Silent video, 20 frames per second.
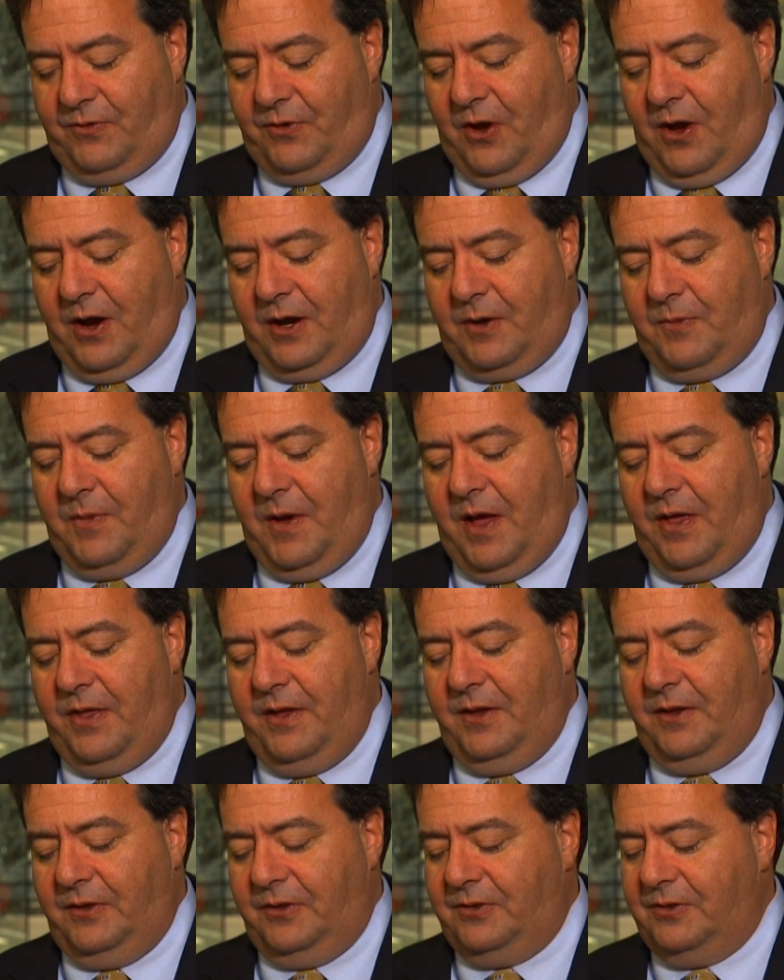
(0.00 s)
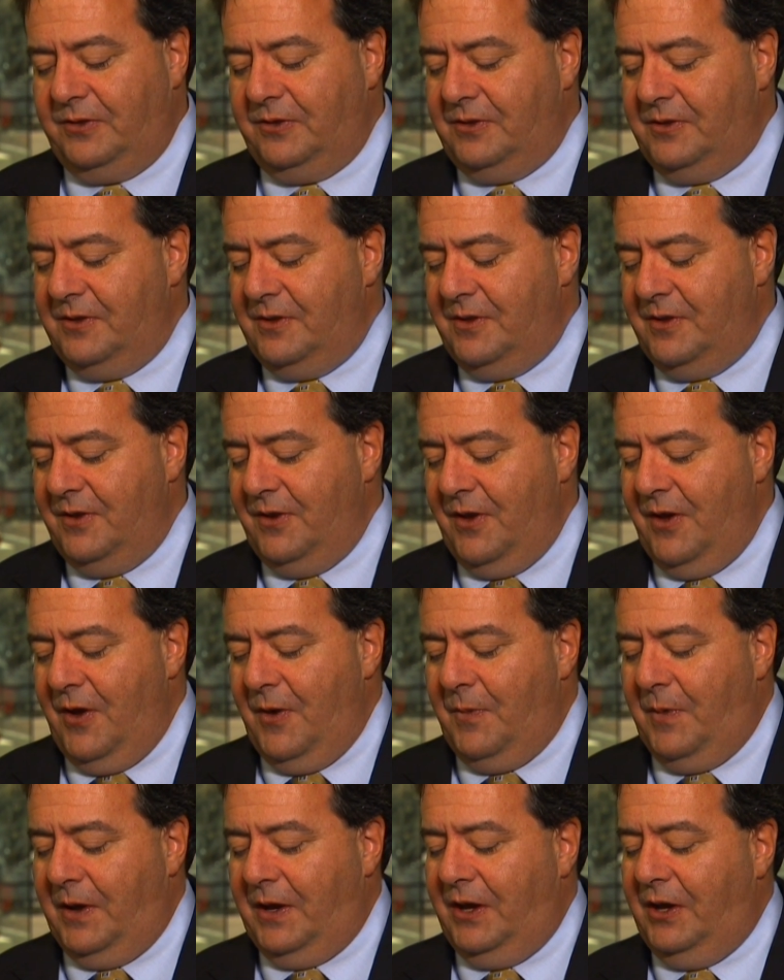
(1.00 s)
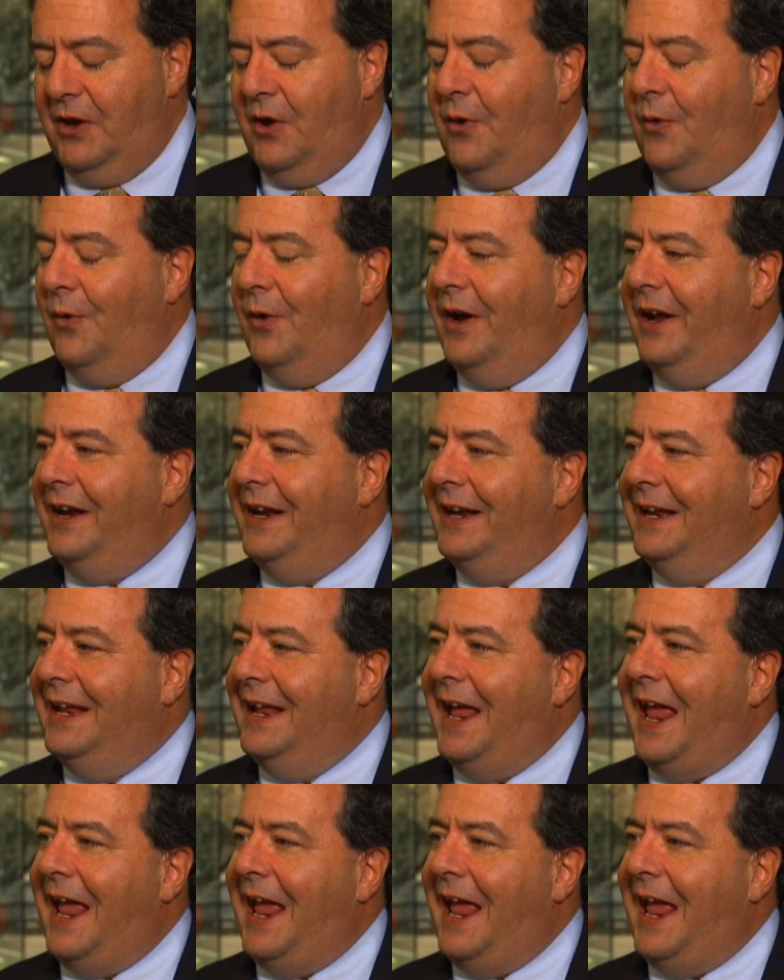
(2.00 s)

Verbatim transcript: We've talked about Not a good thing to do. But you know what?